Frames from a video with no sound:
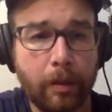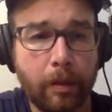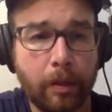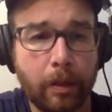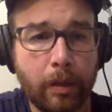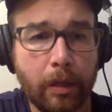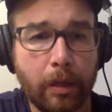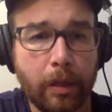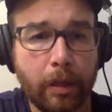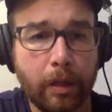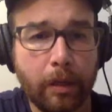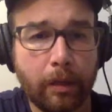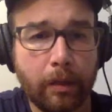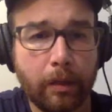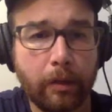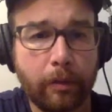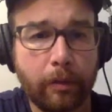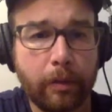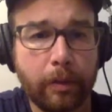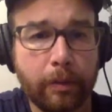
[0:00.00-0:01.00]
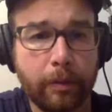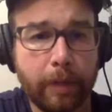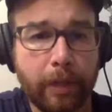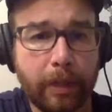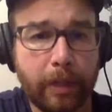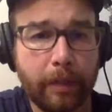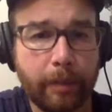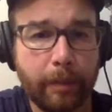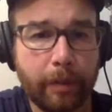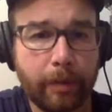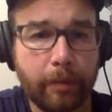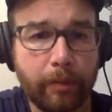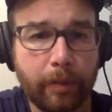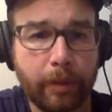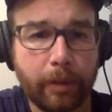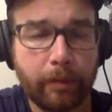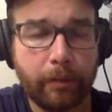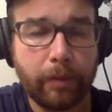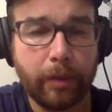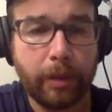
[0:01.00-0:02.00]
Uh, and I'm going to go into my Lambda
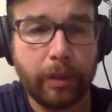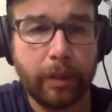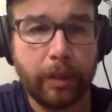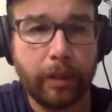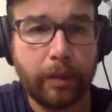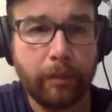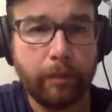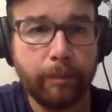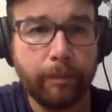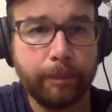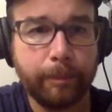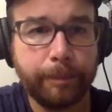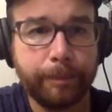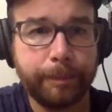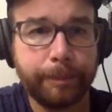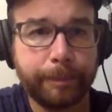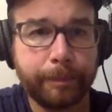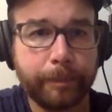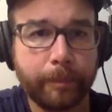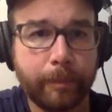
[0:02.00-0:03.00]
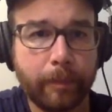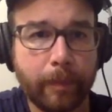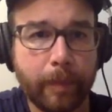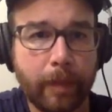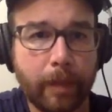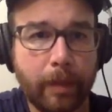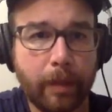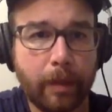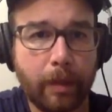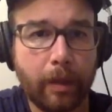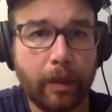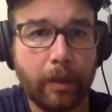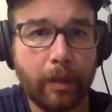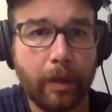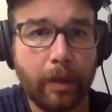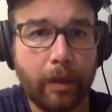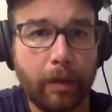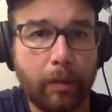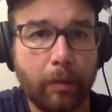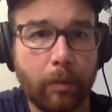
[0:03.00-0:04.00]
directory again. And
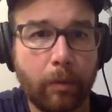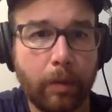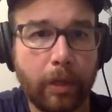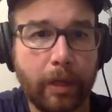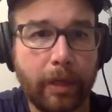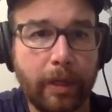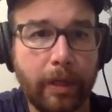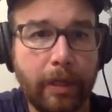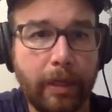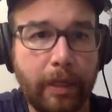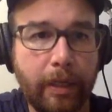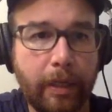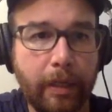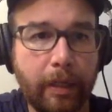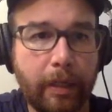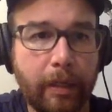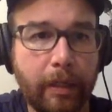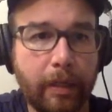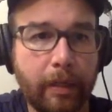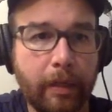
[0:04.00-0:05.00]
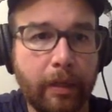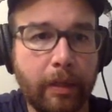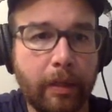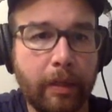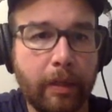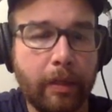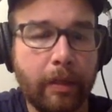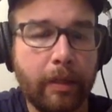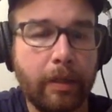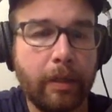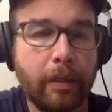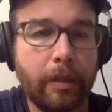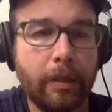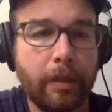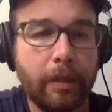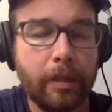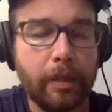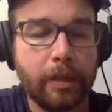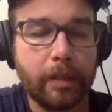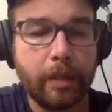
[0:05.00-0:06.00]
now what I need
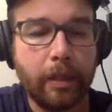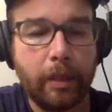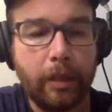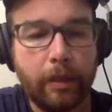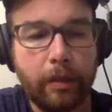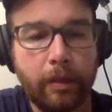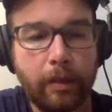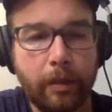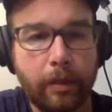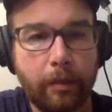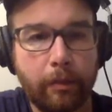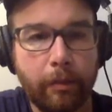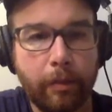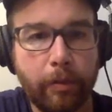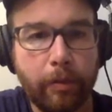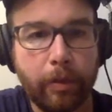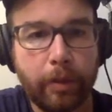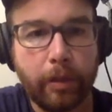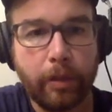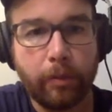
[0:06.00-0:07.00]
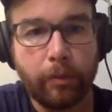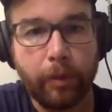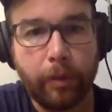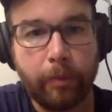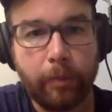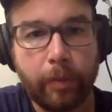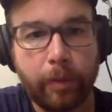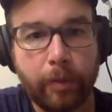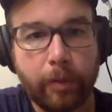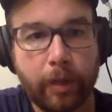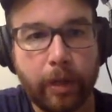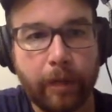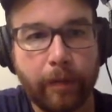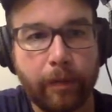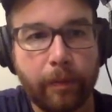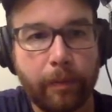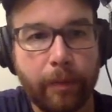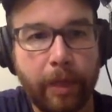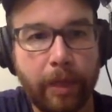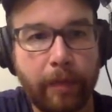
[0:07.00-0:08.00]
is in community repo, I have
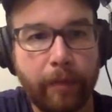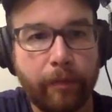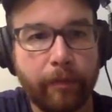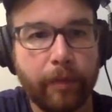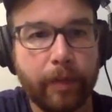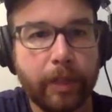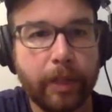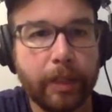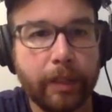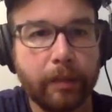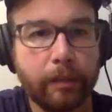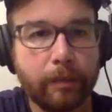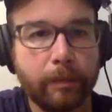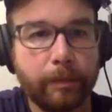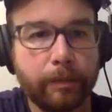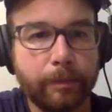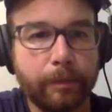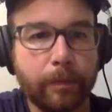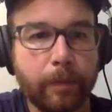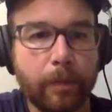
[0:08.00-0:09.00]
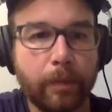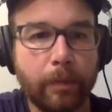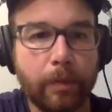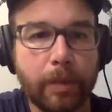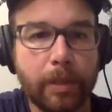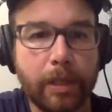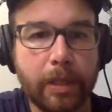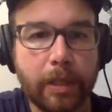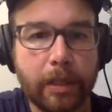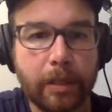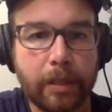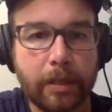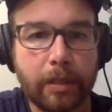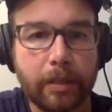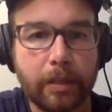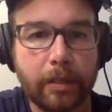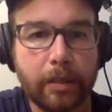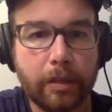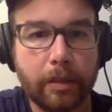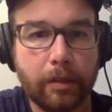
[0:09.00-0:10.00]
a main file which has
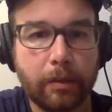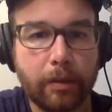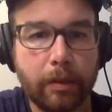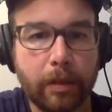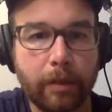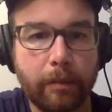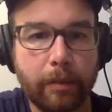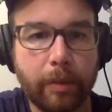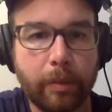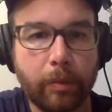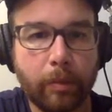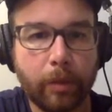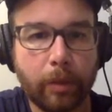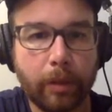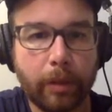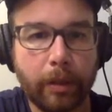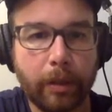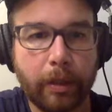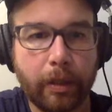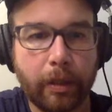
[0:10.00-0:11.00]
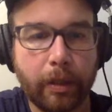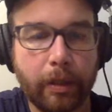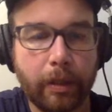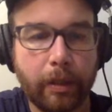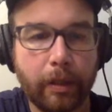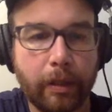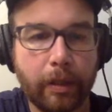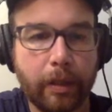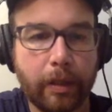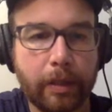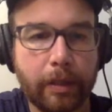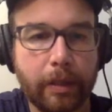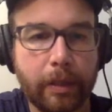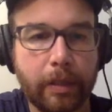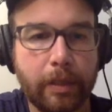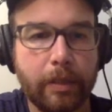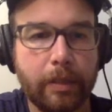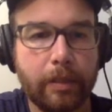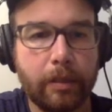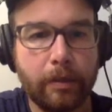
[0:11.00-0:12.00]
this code that I've been working on that
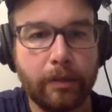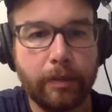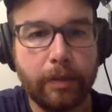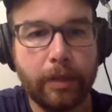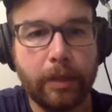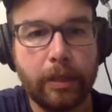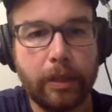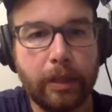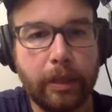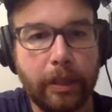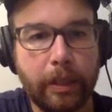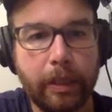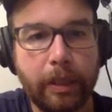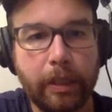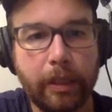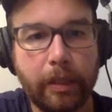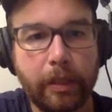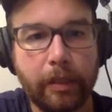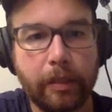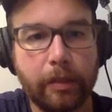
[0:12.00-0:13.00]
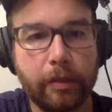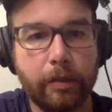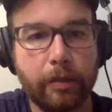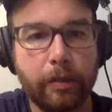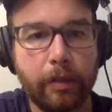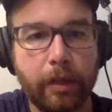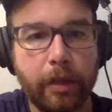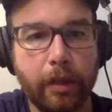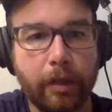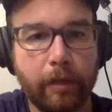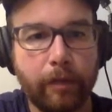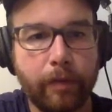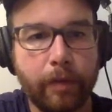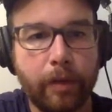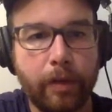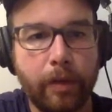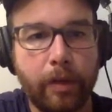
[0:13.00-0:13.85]
does all of the cleaning and turning of